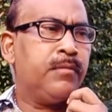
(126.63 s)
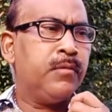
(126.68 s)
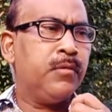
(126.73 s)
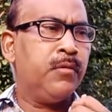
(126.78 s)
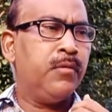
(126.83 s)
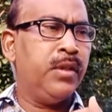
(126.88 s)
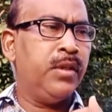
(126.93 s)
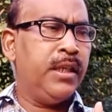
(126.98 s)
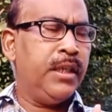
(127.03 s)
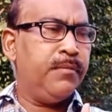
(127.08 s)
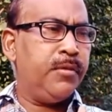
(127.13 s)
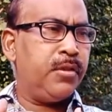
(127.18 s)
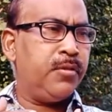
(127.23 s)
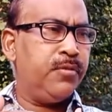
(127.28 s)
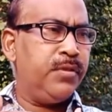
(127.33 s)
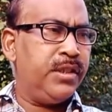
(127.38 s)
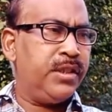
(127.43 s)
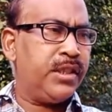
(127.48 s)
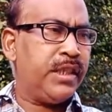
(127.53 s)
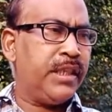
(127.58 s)
whenever
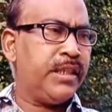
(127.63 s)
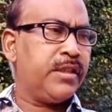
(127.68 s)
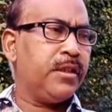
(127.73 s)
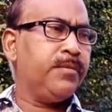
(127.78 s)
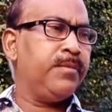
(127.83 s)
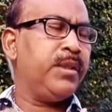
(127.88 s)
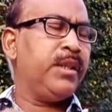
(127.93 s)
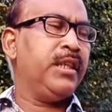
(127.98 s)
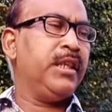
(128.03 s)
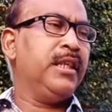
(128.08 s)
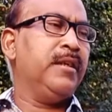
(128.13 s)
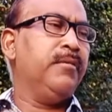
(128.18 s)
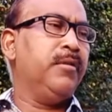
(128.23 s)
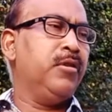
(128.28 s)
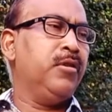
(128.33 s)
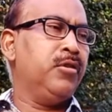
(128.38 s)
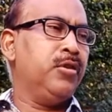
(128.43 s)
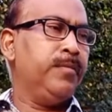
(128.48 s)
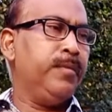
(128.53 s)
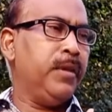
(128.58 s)
we say something
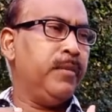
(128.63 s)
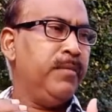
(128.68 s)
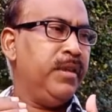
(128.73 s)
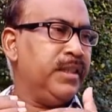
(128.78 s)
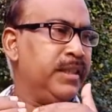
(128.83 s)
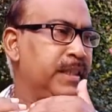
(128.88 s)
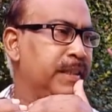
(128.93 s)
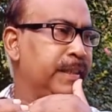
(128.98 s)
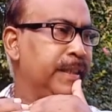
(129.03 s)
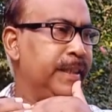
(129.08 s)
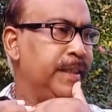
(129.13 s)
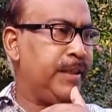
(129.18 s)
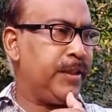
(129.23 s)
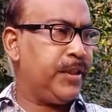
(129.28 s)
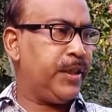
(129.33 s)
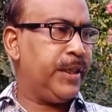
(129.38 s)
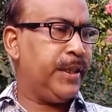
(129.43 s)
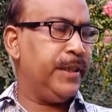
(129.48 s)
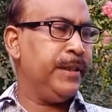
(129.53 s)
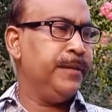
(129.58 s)
about publishing
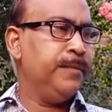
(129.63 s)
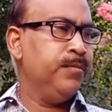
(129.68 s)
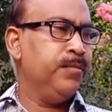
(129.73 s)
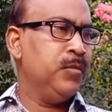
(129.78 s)
history,